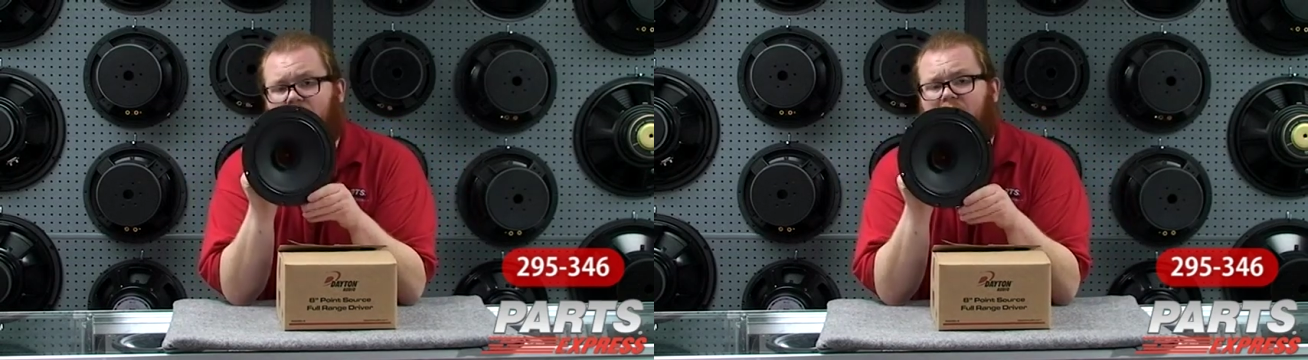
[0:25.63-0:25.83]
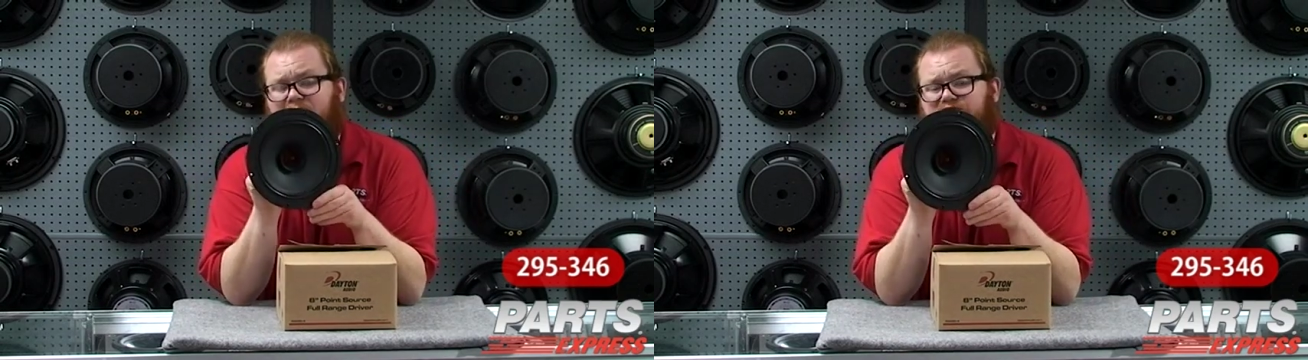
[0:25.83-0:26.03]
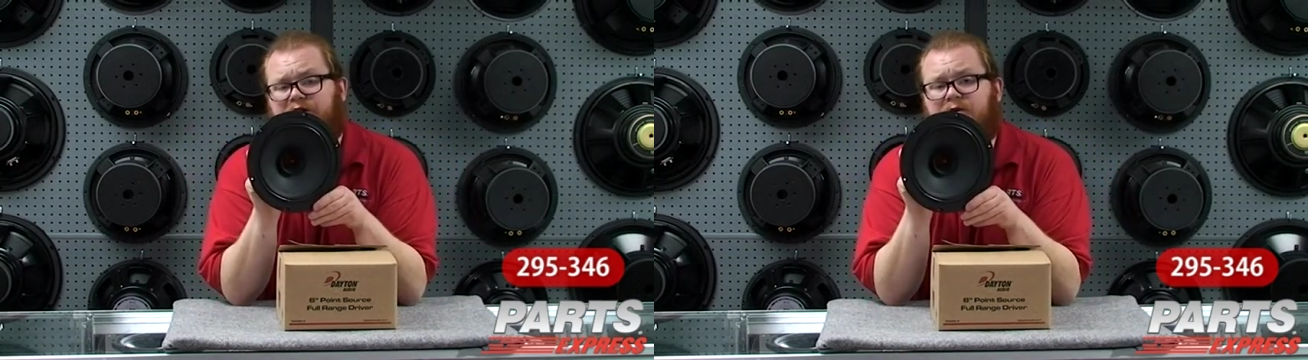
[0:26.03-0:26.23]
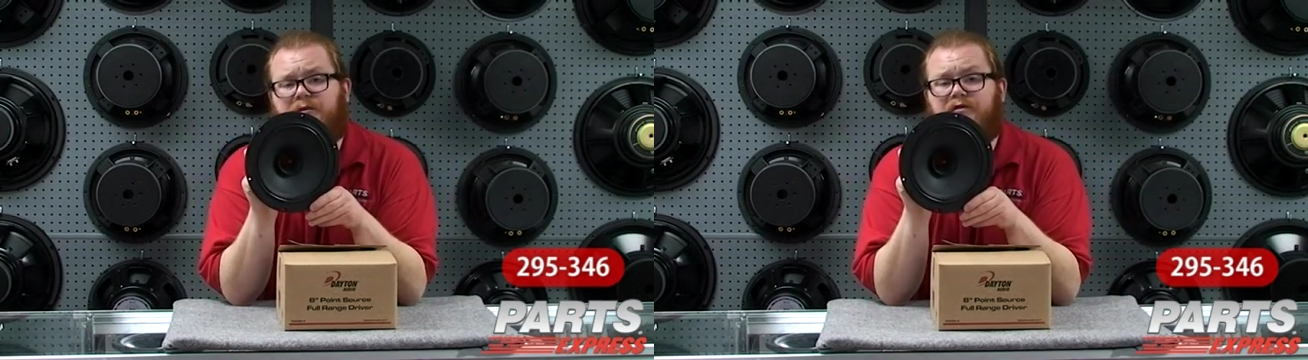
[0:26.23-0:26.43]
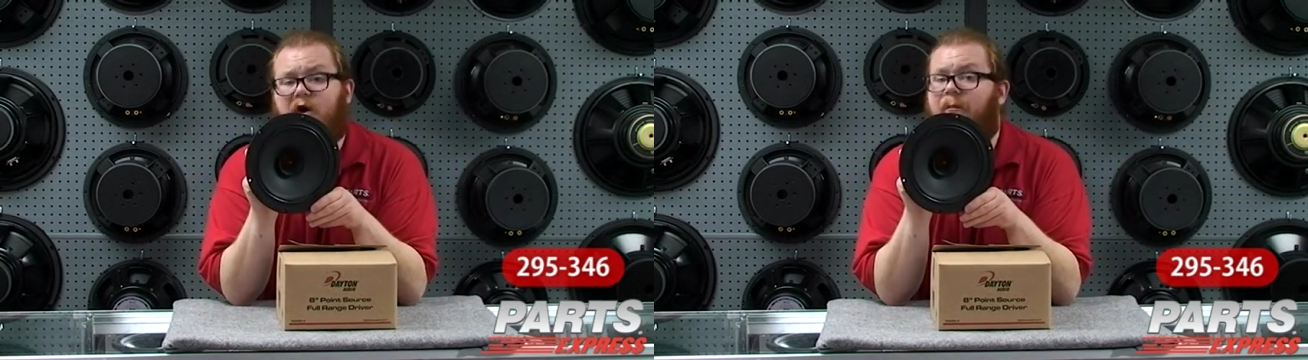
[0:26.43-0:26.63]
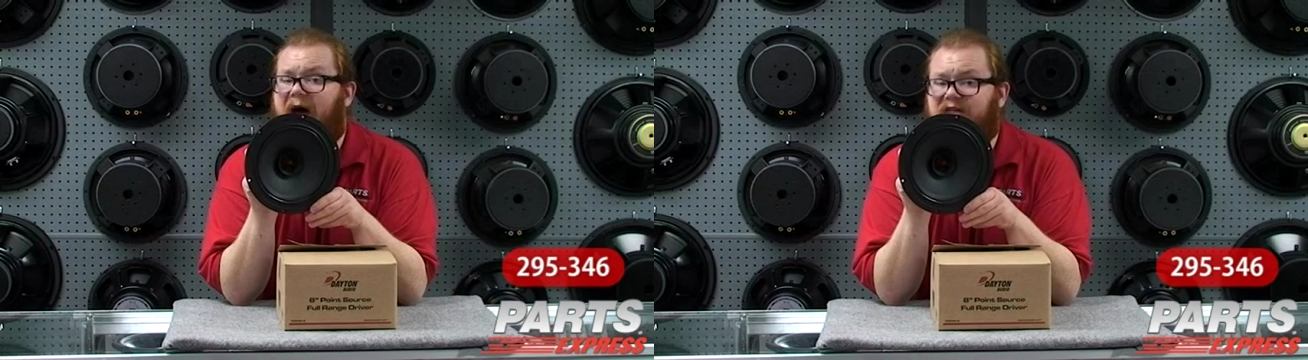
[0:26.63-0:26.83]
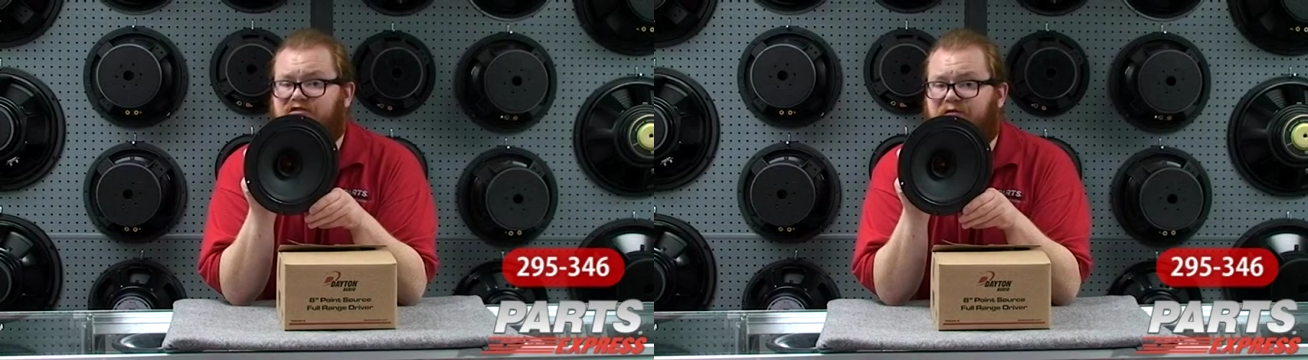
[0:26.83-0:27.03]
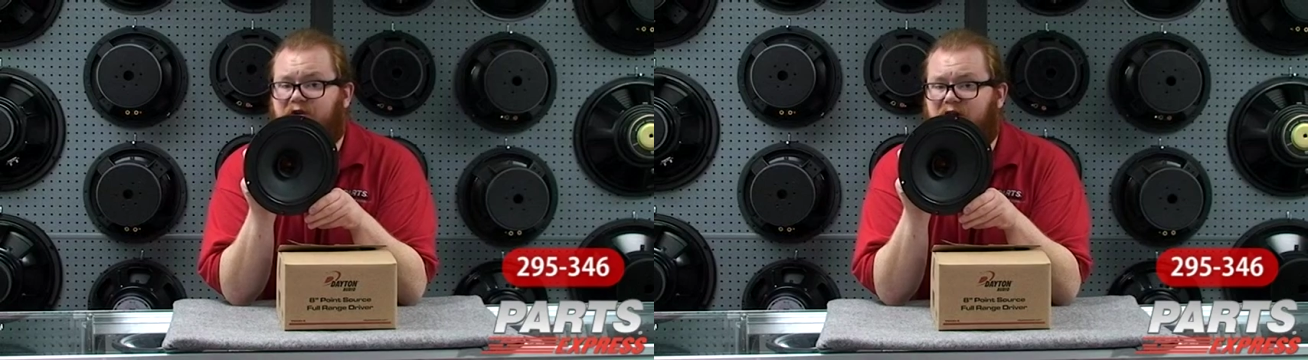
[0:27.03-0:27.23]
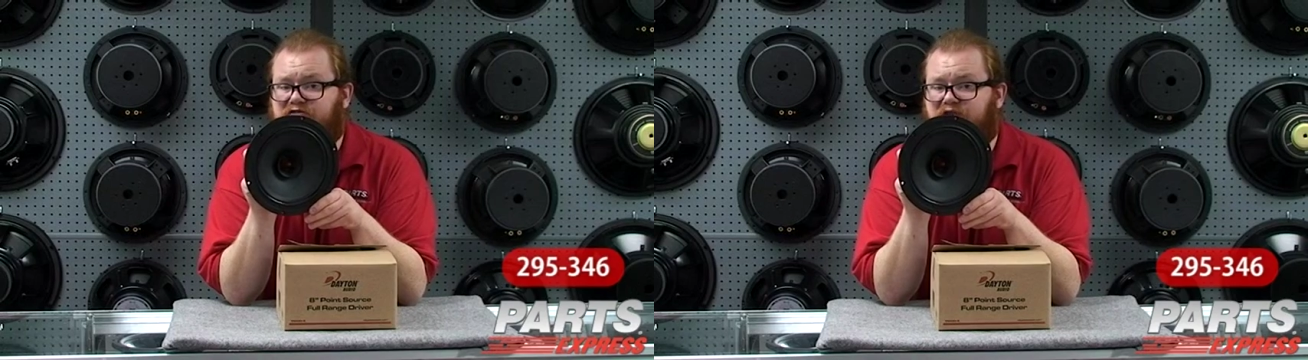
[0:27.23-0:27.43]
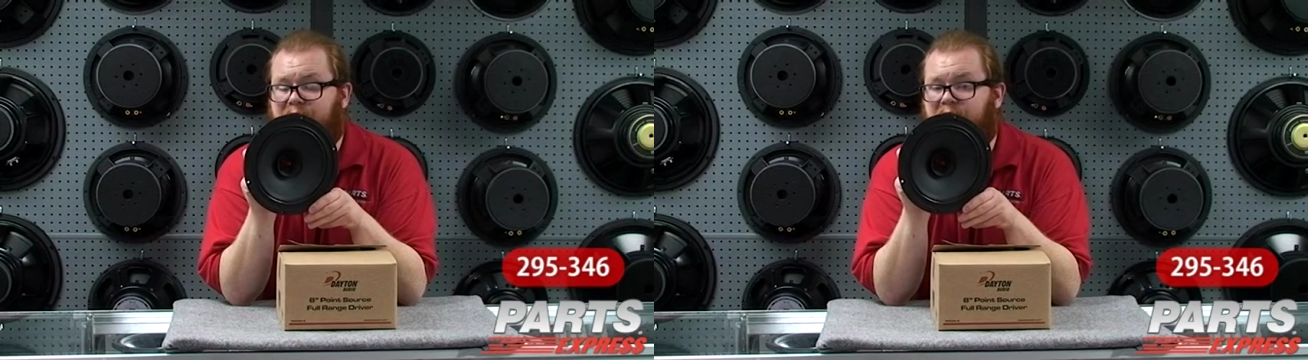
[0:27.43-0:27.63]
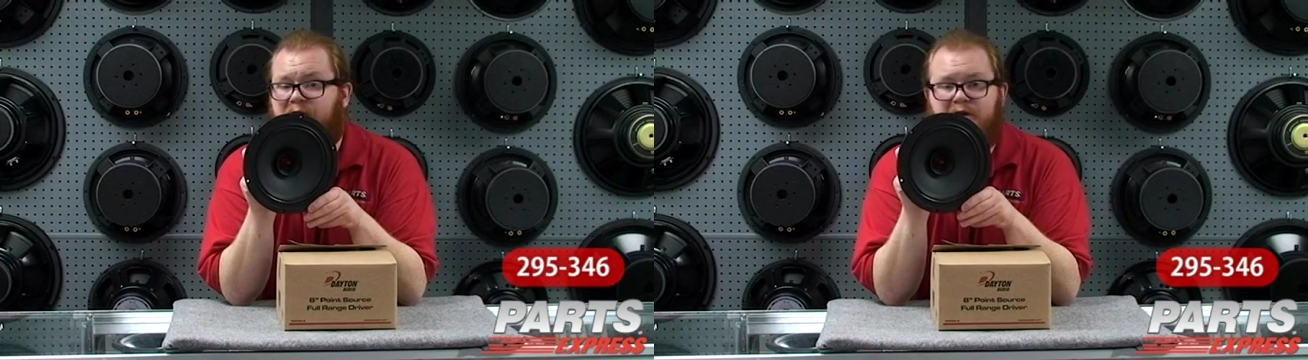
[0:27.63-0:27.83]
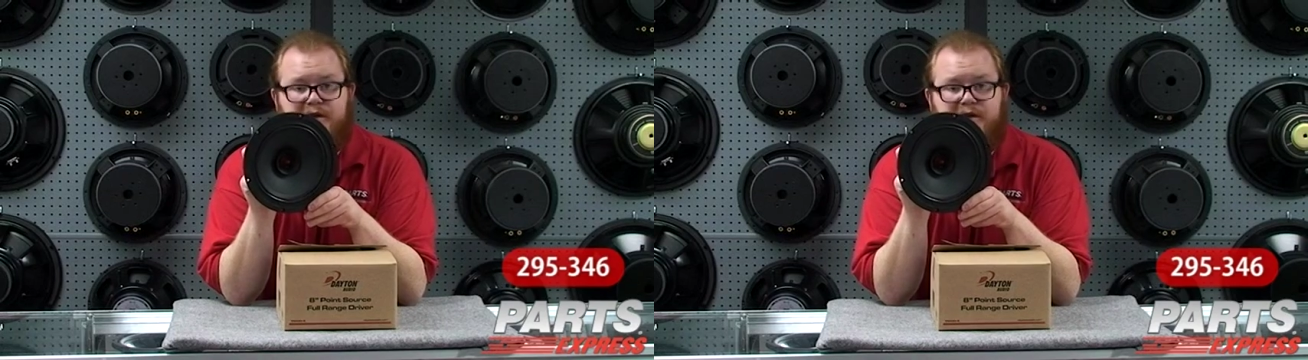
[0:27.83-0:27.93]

Also, with no passive crossover,